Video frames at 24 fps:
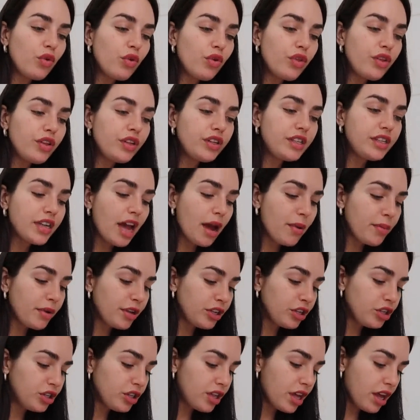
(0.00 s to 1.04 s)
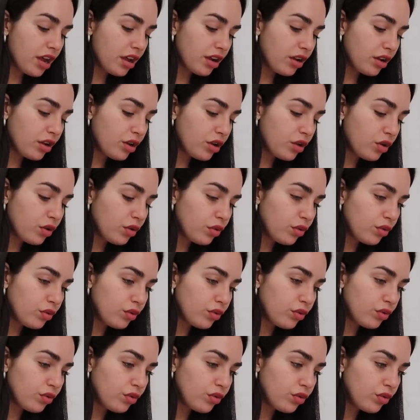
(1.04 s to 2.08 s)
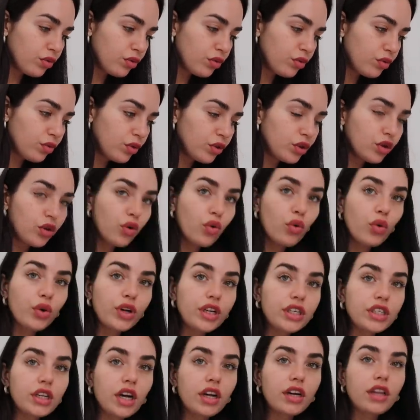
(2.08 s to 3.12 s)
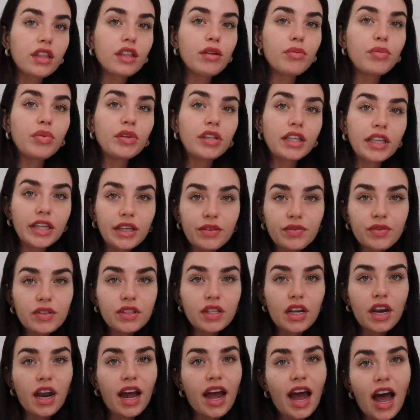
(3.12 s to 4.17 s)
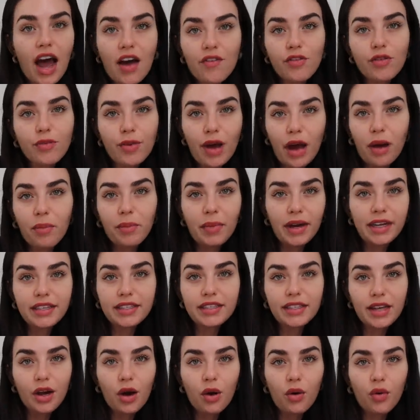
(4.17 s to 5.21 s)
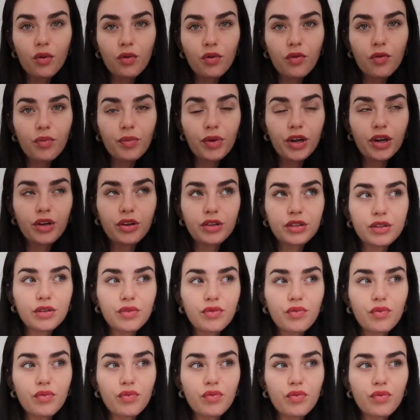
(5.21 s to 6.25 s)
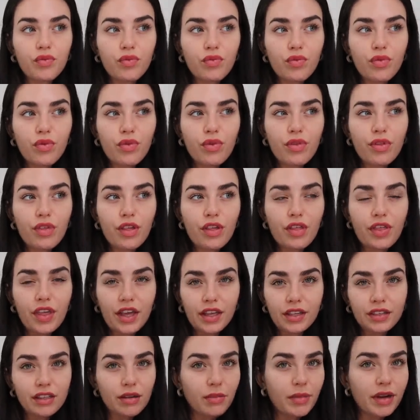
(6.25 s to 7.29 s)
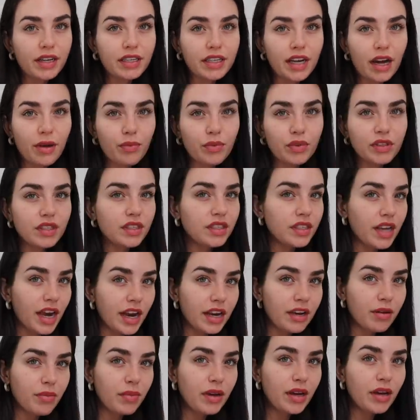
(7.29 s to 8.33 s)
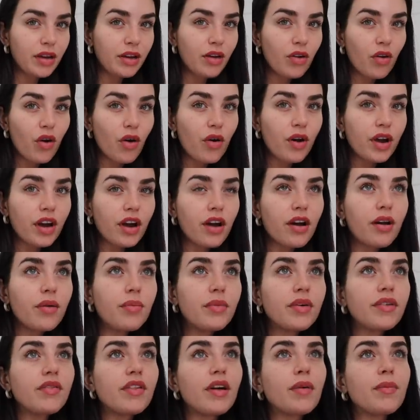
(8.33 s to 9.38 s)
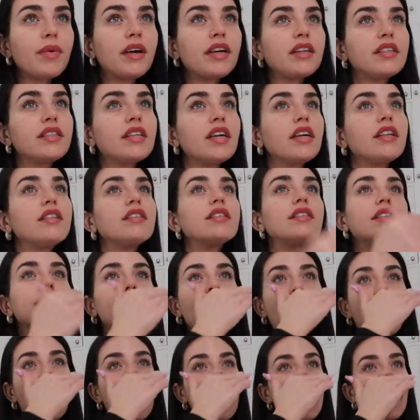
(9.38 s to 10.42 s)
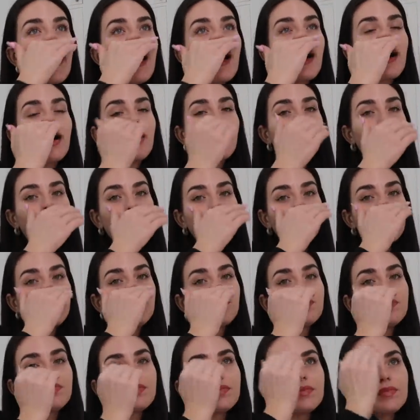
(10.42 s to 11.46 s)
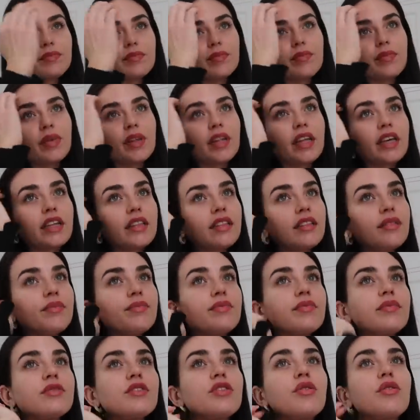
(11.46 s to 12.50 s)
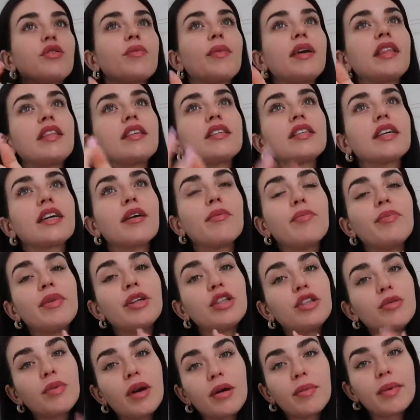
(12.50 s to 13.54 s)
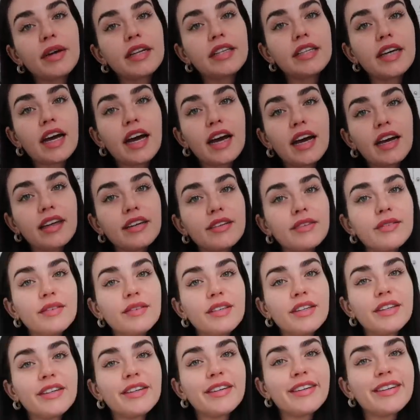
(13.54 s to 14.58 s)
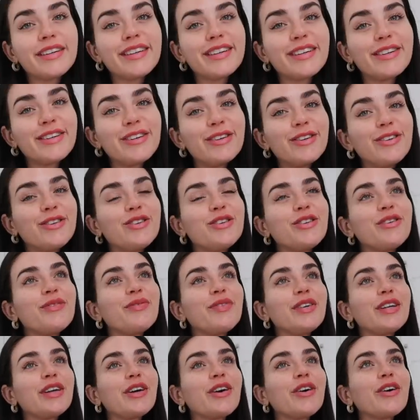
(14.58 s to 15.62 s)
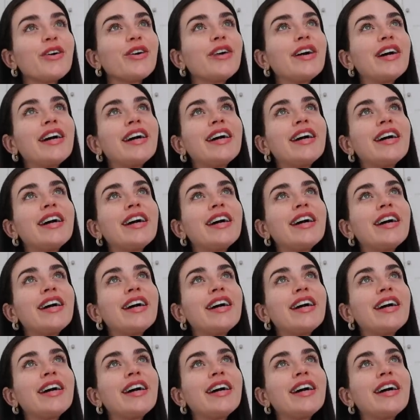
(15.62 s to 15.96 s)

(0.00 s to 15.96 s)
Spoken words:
the damage that was already done and the beliefs that I have about myself because of the things that my dad would say to me growing up, if that makes sense. But like, don't want to make this like a bitch about my dad YouTube video.